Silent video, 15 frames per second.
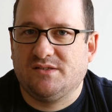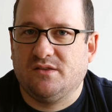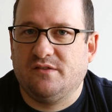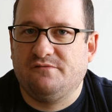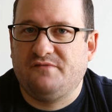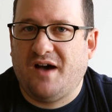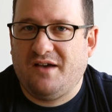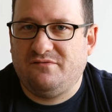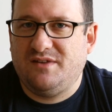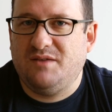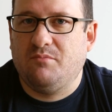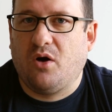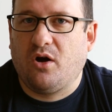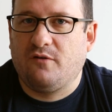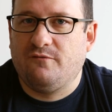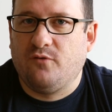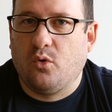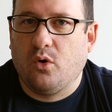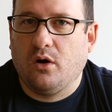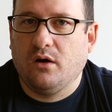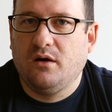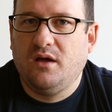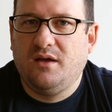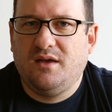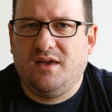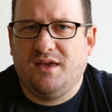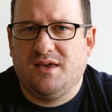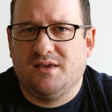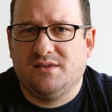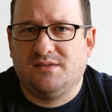So the 5D Mark IV
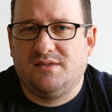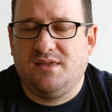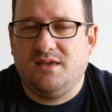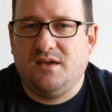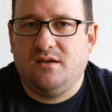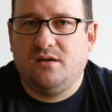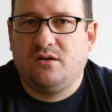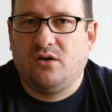is the